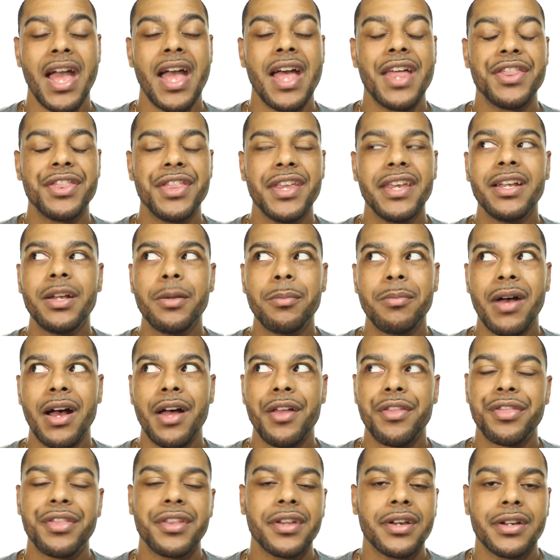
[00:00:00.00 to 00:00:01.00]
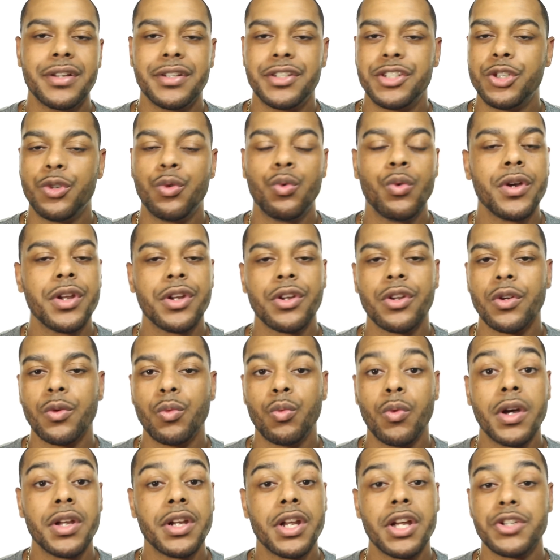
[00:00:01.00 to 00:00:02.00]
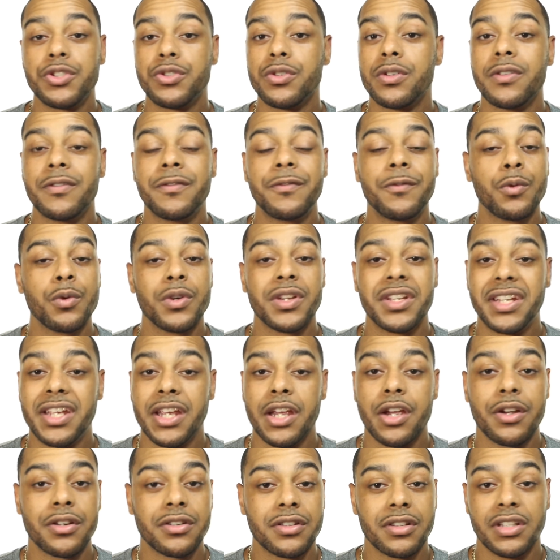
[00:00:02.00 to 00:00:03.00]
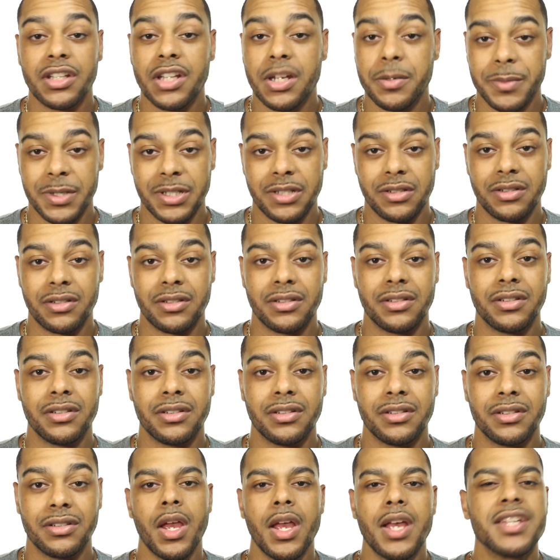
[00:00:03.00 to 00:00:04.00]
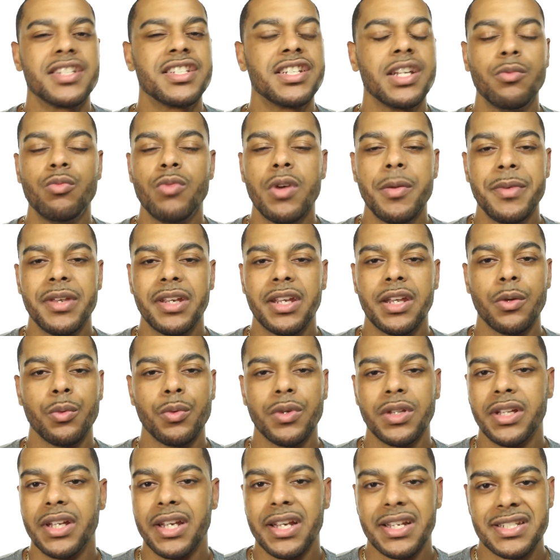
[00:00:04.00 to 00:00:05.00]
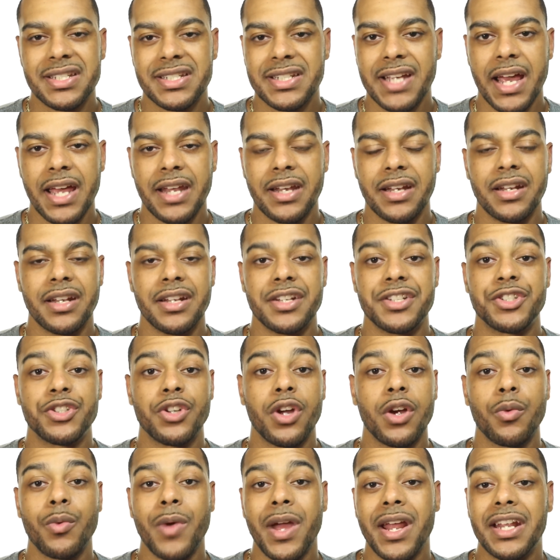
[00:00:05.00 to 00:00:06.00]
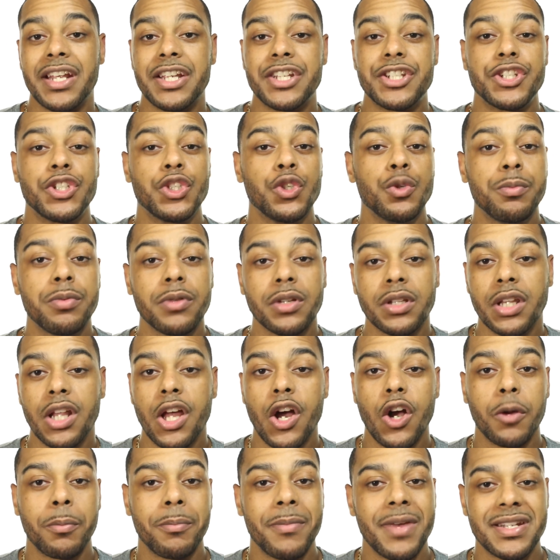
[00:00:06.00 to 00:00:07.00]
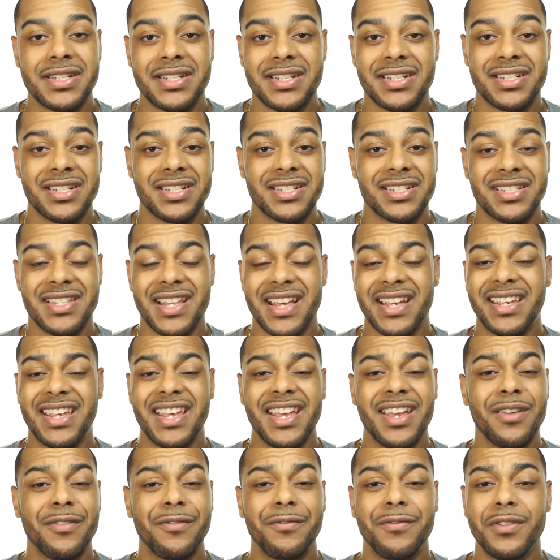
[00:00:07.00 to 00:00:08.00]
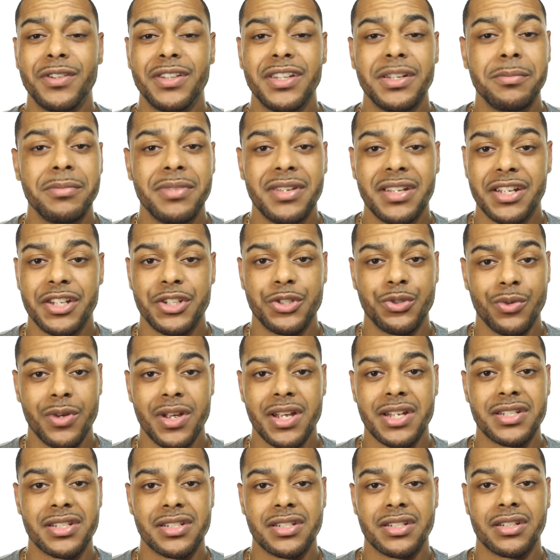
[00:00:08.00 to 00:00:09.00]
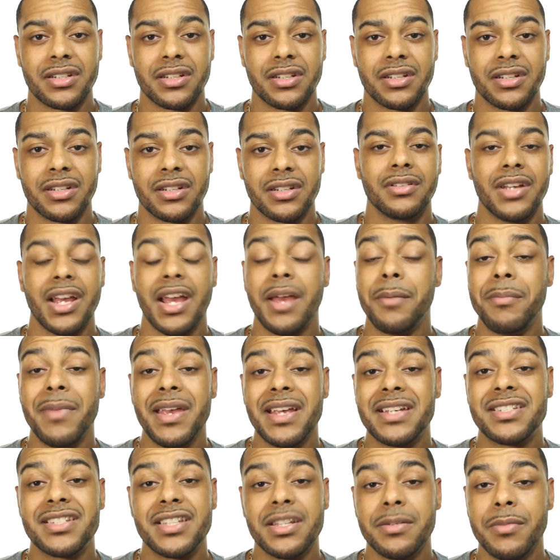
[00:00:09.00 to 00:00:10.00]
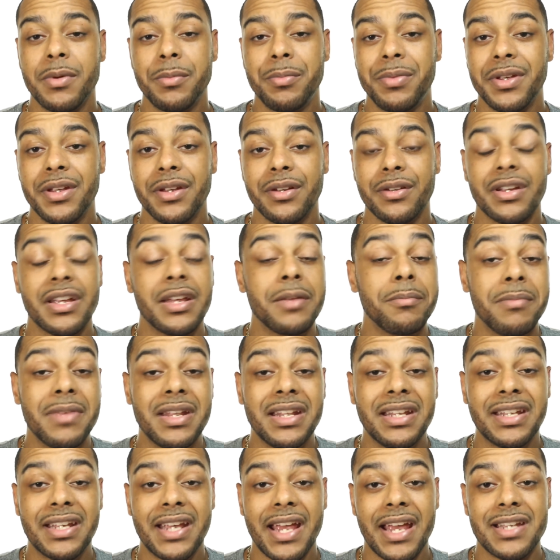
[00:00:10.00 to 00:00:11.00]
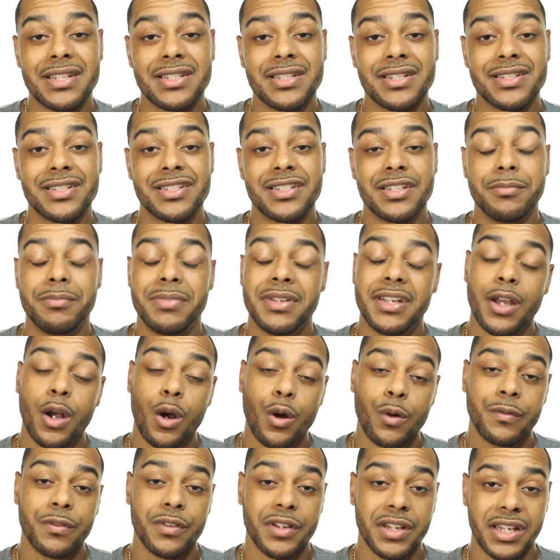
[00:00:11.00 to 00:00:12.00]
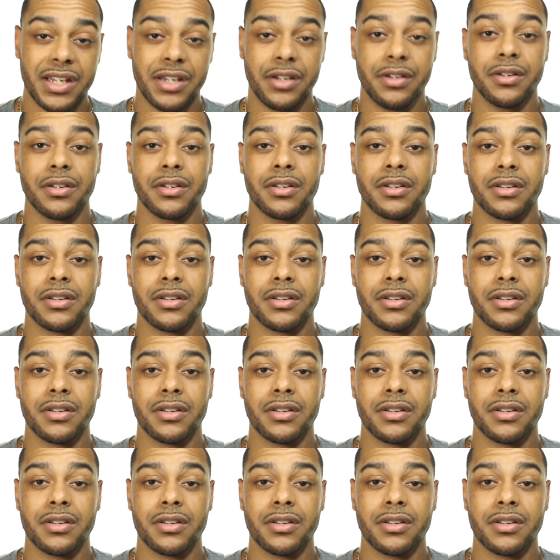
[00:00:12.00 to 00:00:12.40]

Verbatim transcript: Think about the Twitter 140 character limit. Some women get really excited and start writing super long messages that can't fully be addressed and makes them appear in many cases to be overeager.